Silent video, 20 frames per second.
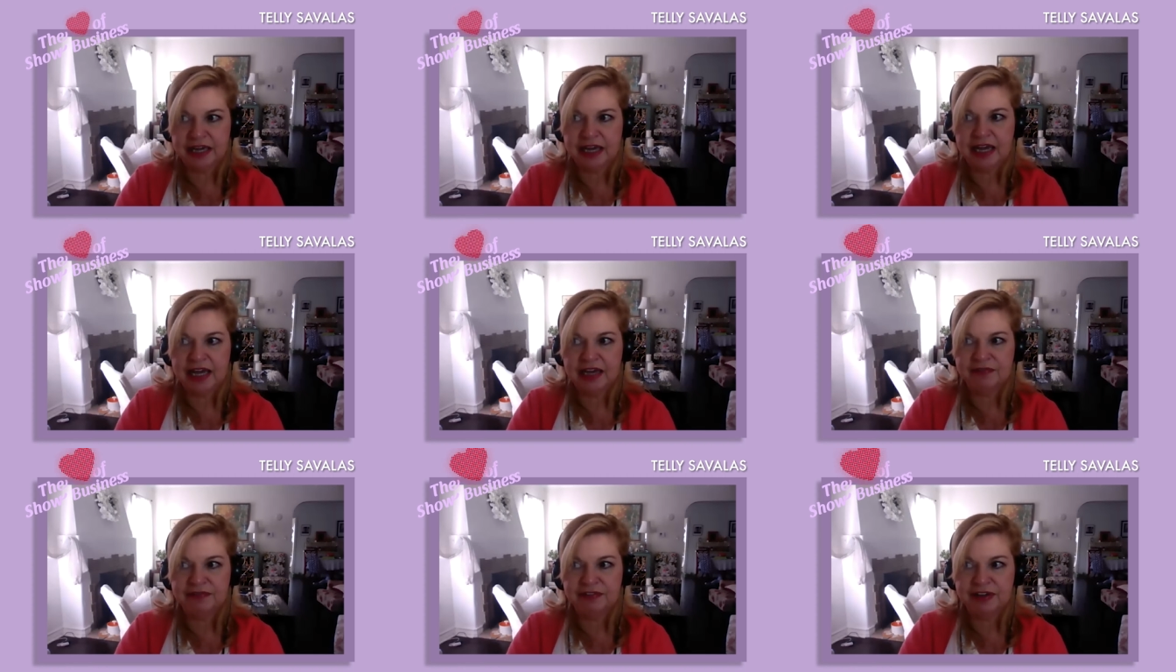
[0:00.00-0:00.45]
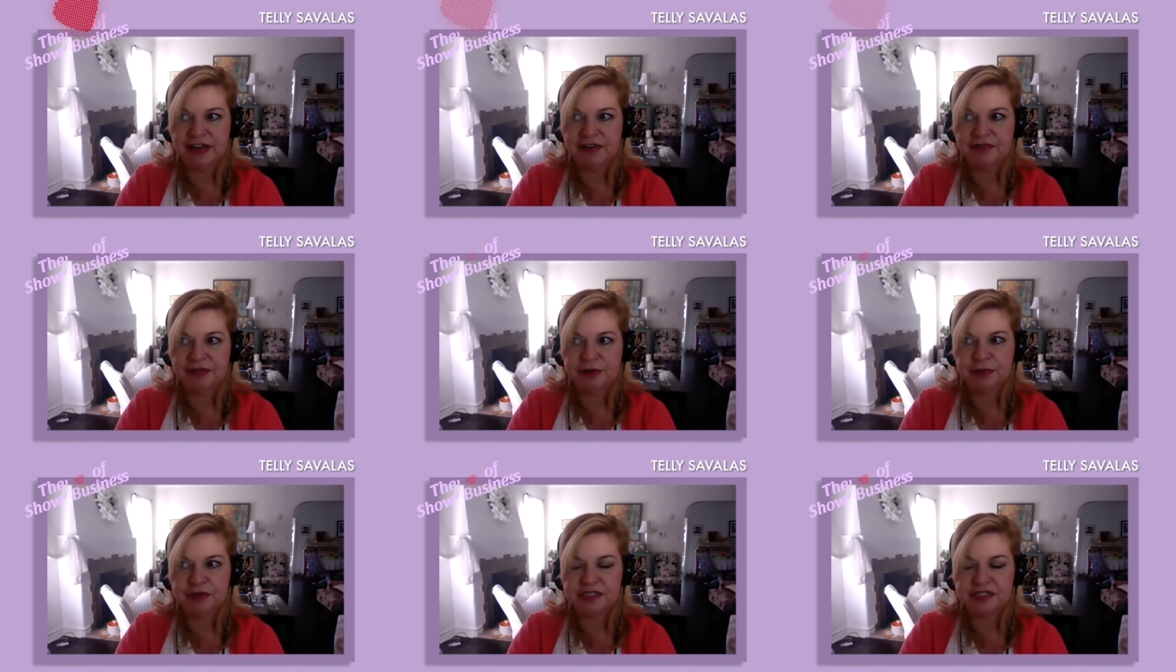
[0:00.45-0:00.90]
if
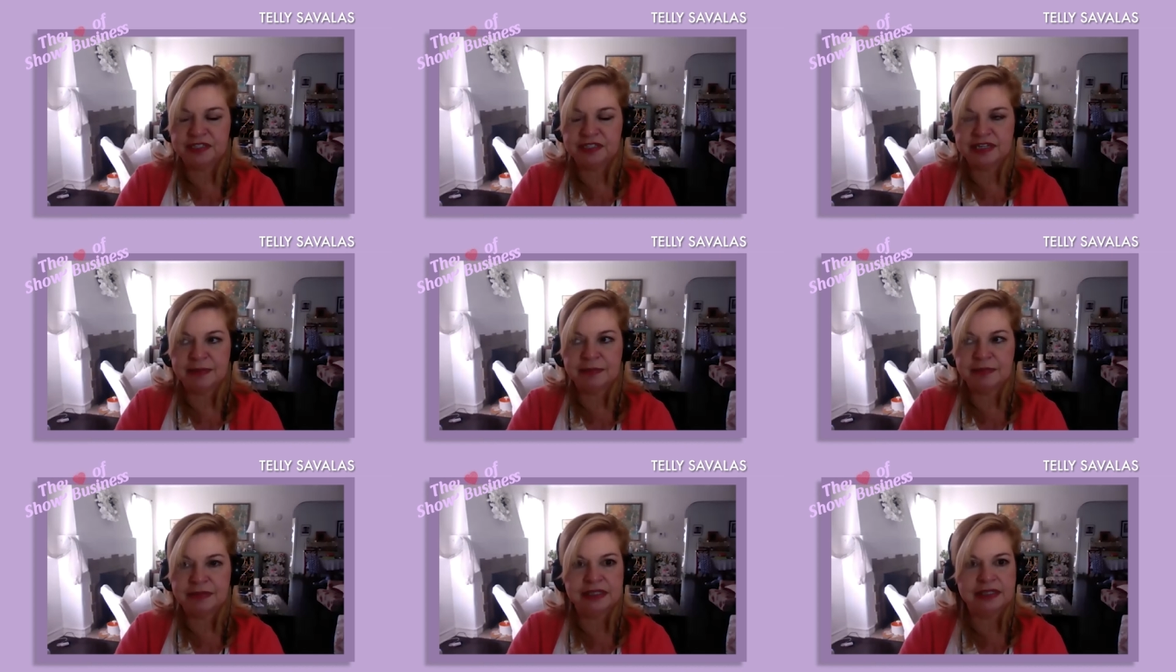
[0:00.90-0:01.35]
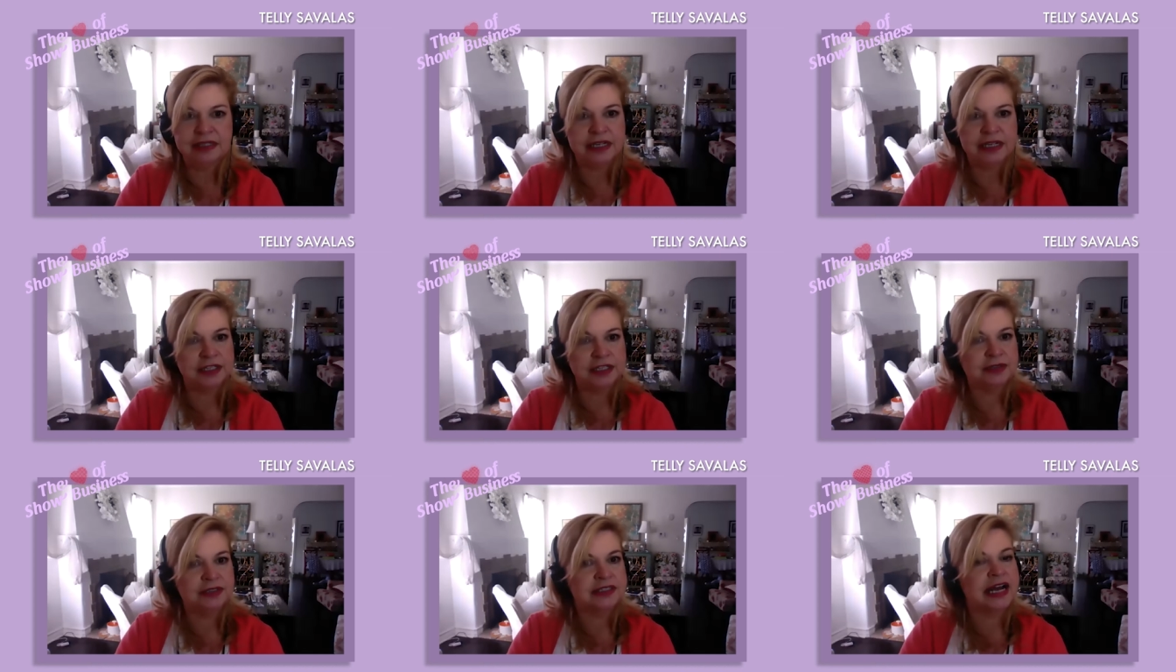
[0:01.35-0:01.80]
if there was something
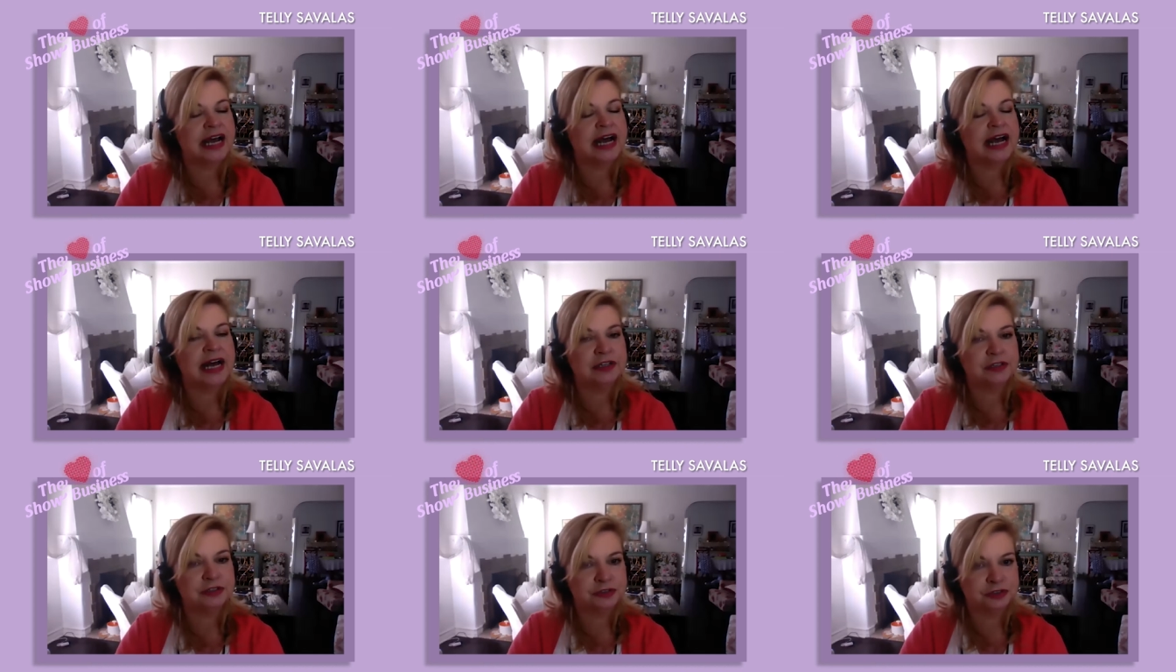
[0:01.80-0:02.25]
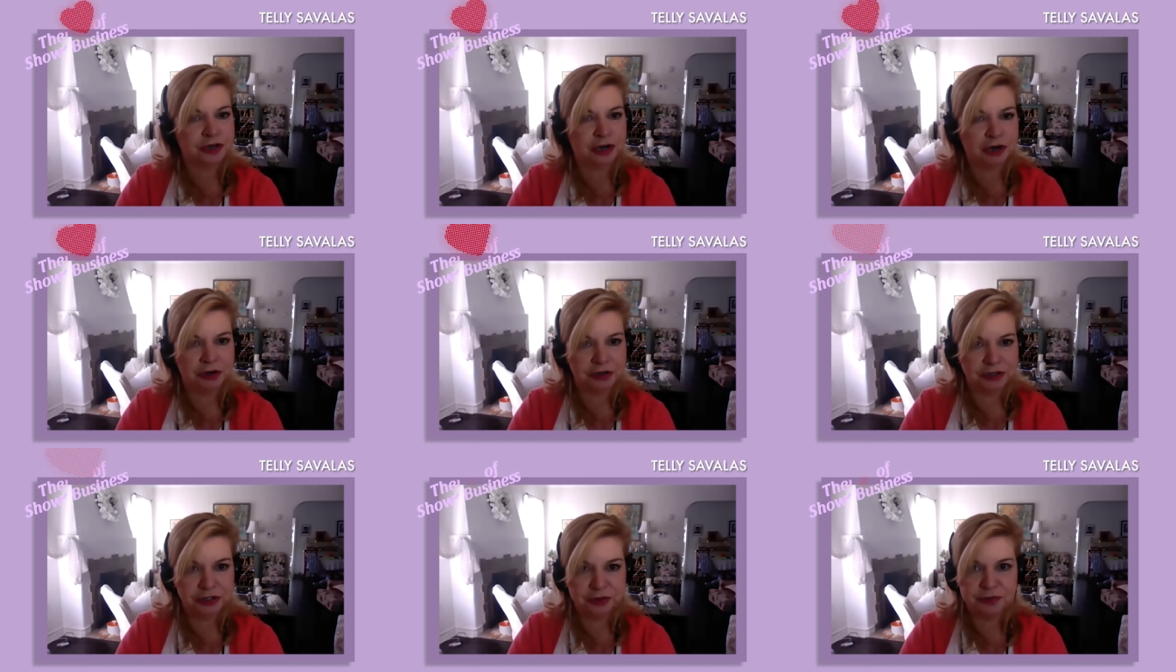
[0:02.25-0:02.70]
that your dad
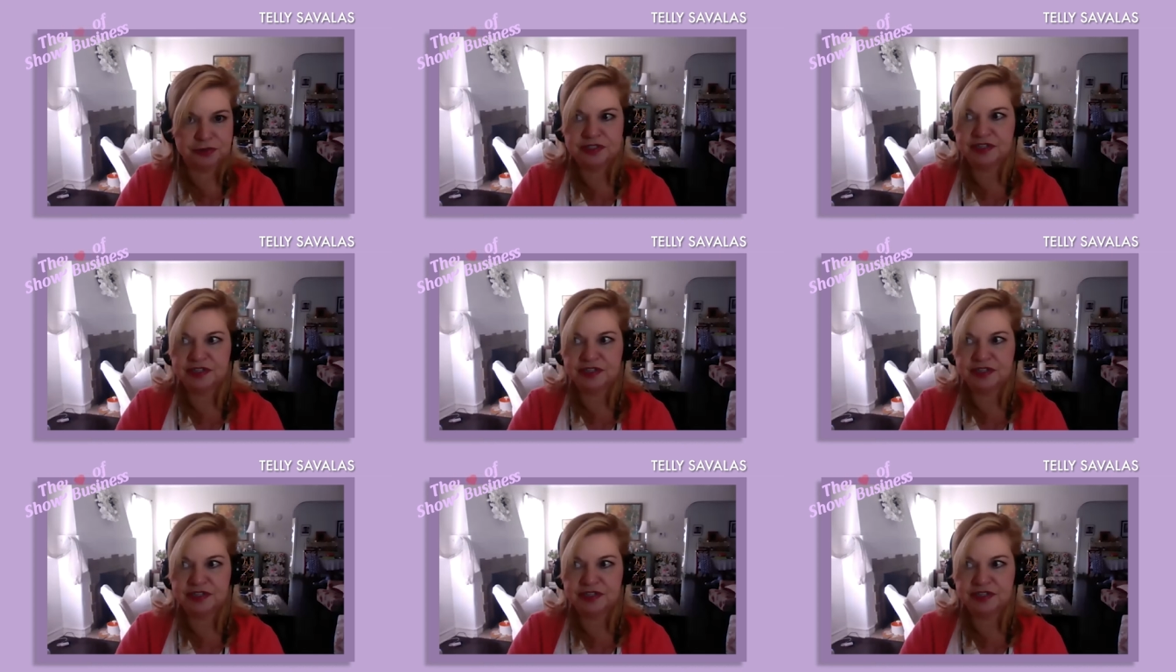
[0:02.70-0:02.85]
taught you,